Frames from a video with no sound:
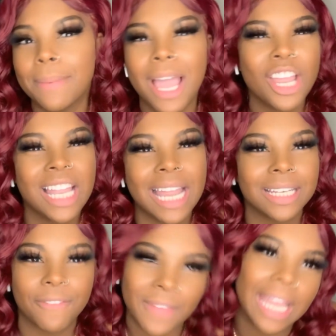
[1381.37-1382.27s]
me how y'all like
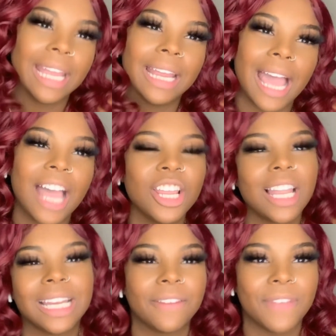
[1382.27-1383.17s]
the fit. How y'all
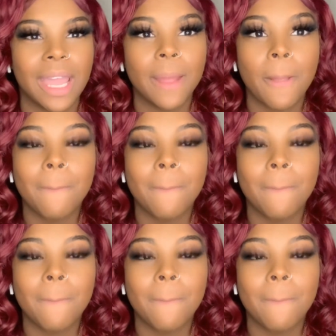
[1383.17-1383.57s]
like the fit.